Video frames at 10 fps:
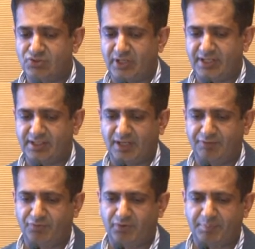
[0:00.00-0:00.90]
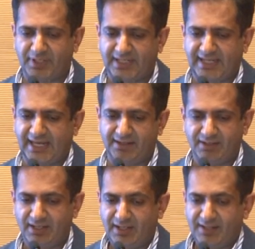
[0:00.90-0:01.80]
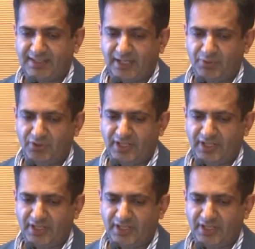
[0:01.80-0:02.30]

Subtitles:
tried to go for, but again, they were not